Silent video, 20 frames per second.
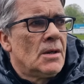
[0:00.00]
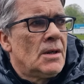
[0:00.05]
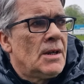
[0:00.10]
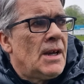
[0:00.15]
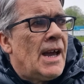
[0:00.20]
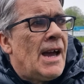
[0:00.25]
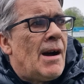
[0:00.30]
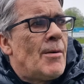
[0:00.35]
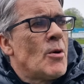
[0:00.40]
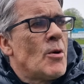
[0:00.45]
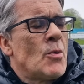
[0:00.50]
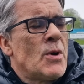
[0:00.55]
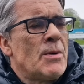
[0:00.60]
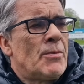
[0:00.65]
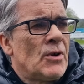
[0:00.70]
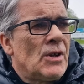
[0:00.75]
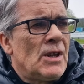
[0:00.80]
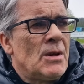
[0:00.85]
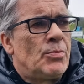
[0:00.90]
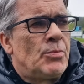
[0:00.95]
Yeah, we were
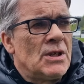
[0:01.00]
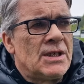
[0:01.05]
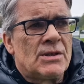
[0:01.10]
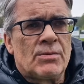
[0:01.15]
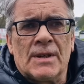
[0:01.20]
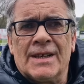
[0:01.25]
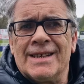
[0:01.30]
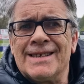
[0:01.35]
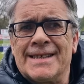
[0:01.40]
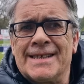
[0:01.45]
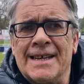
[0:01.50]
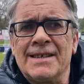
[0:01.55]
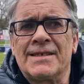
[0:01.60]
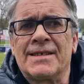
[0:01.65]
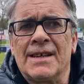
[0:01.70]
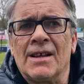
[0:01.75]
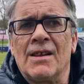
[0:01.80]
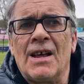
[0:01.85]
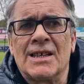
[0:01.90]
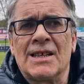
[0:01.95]
really pleased with the
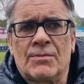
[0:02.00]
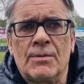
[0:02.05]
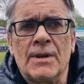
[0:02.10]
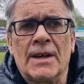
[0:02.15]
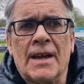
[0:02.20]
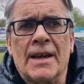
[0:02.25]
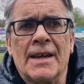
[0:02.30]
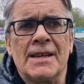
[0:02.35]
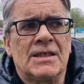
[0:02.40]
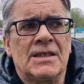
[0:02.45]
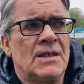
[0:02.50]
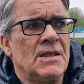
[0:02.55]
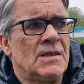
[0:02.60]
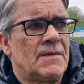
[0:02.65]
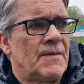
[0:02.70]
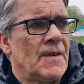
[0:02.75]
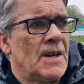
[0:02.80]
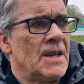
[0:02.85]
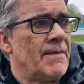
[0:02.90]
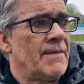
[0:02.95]
intensity last week against East
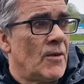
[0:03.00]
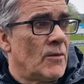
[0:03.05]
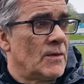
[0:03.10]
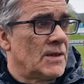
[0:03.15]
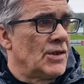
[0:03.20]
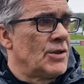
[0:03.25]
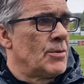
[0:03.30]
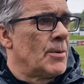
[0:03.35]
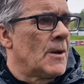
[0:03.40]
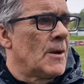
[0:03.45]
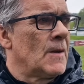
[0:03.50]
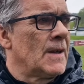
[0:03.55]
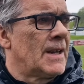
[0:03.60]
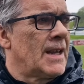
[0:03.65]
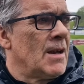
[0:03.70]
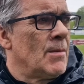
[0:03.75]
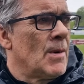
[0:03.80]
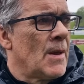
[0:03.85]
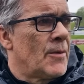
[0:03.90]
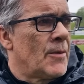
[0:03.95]
Fife. Obviously, we were at the
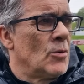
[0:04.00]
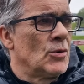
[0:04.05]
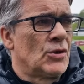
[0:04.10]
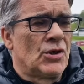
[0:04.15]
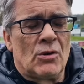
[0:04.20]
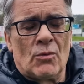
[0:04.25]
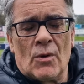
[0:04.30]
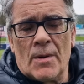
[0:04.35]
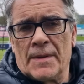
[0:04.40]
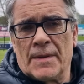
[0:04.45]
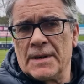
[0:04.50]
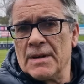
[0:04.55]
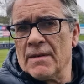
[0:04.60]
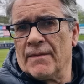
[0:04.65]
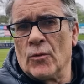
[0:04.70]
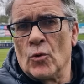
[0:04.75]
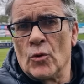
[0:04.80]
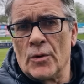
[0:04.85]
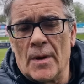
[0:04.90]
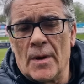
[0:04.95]
game. I thought we should have won 3 or
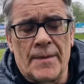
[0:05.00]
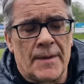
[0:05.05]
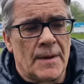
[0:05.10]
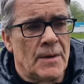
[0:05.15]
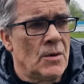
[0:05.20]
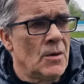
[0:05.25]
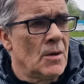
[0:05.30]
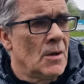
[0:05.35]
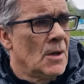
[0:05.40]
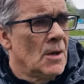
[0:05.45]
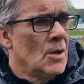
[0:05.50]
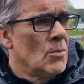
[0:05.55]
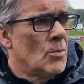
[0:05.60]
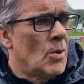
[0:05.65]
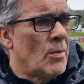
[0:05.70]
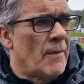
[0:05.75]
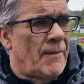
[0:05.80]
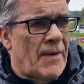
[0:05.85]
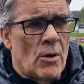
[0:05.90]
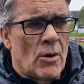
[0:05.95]
4-0. But
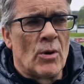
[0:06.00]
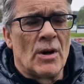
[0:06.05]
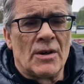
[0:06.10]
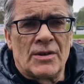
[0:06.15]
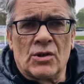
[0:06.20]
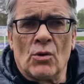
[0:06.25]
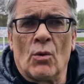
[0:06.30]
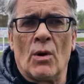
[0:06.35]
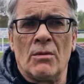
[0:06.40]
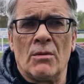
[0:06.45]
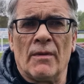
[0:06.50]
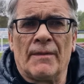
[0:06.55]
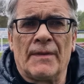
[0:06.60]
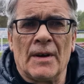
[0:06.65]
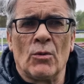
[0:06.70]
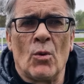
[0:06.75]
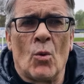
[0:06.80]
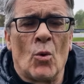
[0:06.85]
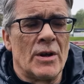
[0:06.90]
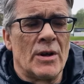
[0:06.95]
we felt we had to win. We
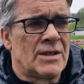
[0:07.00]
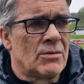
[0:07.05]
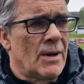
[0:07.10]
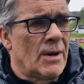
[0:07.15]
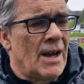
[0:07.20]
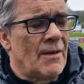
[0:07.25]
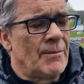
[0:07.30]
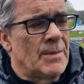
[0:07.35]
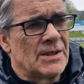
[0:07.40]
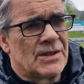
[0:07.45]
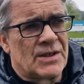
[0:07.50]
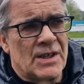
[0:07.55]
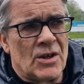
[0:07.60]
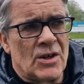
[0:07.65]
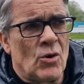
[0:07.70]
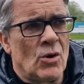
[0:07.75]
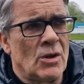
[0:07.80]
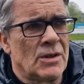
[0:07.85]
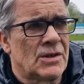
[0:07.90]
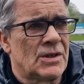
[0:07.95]
felt we wanted to win. I've been saying
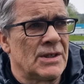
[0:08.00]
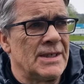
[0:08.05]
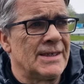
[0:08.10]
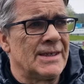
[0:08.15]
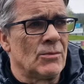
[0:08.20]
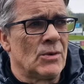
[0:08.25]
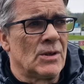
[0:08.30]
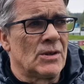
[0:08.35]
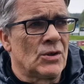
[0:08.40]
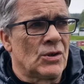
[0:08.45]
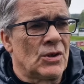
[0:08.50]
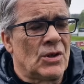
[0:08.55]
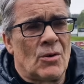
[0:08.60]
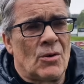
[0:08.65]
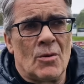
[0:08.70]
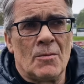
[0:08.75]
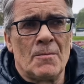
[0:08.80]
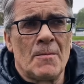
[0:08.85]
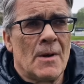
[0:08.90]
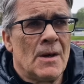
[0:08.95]
all the season
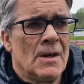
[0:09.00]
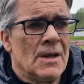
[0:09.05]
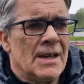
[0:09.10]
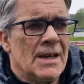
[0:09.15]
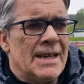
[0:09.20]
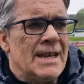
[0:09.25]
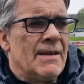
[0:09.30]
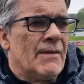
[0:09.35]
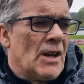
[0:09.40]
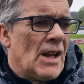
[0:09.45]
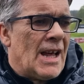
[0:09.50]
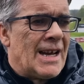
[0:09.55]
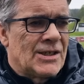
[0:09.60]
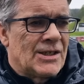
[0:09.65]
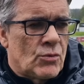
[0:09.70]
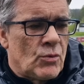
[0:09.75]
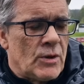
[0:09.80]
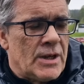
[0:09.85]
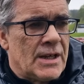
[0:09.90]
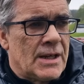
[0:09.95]
that, even last
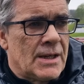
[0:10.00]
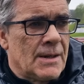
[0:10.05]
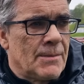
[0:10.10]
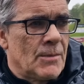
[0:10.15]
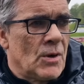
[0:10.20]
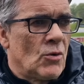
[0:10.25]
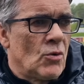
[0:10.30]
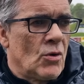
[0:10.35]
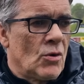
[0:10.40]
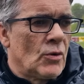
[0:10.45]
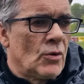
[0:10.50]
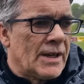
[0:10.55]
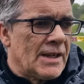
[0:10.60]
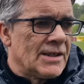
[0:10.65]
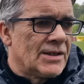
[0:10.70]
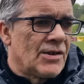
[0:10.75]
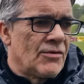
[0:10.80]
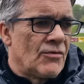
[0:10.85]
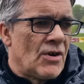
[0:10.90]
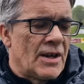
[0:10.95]
week, okay,
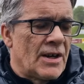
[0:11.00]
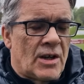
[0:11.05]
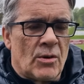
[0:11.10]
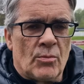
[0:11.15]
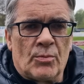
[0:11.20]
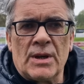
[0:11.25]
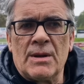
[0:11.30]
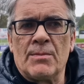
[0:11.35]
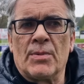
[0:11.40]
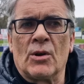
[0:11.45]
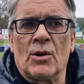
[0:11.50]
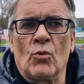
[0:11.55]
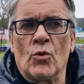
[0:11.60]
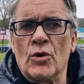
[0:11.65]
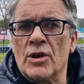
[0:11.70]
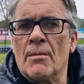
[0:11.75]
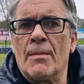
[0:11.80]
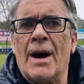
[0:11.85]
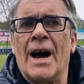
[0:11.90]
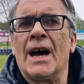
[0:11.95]
Stranraer could be, but it wouldn't
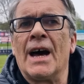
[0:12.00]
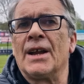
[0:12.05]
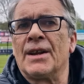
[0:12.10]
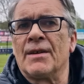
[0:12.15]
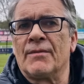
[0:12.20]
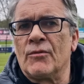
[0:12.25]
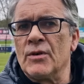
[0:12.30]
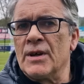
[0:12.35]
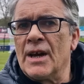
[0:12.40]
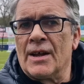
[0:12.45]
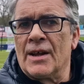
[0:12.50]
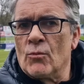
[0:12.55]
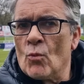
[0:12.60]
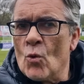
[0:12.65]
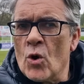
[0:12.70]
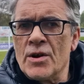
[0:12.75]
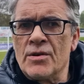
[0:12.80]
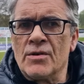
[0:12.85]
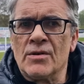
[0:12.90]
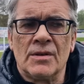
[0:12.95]
have mattered if we hadn't
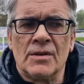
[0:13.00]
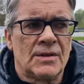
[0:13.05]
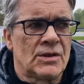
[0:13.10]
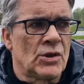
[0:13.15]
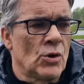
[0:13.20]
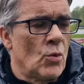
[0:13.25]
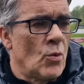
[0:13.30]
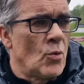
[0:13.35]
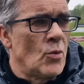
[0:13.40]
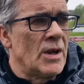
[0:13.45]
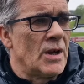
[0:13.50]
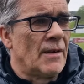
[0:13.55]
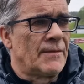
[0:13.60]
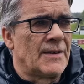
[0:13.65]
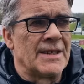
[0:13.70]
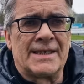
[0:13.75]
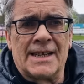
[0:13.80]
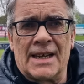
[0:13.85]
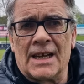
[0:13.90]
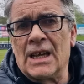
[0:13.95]
won. So we have to
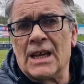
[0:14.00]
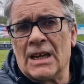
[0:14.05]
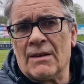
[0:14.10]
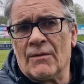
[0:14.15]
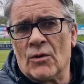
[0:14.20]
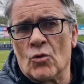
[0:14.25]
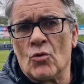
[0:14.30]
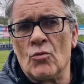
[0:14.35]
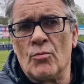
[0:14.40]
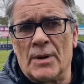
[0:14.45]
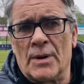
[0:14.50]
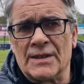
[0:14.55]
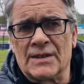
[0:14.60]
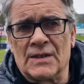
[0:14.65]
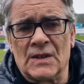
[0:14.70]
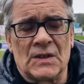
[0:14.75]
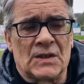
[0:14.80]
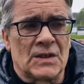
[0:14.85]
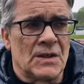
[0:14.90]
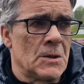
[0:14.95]
take care of our own
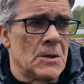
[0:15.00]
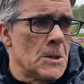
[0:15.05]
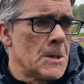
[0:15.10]
business. And